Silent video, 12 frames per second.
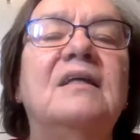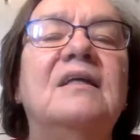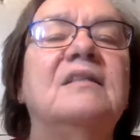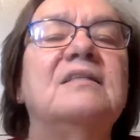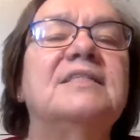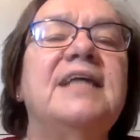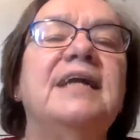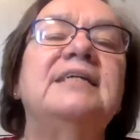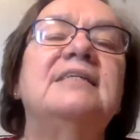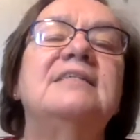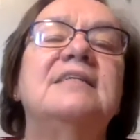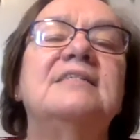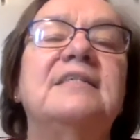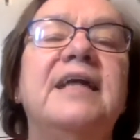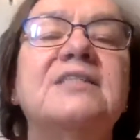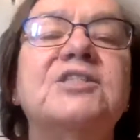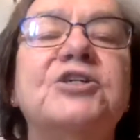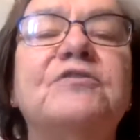The second is an
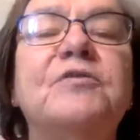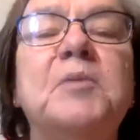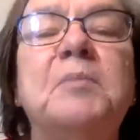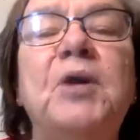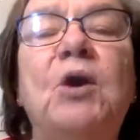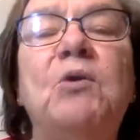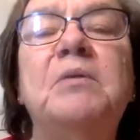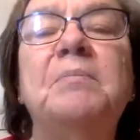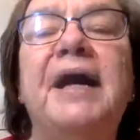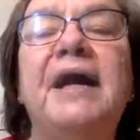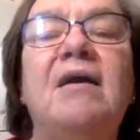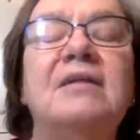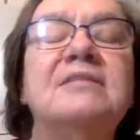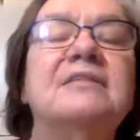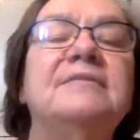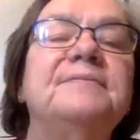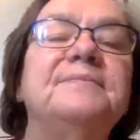excerpt from a poem by Alta.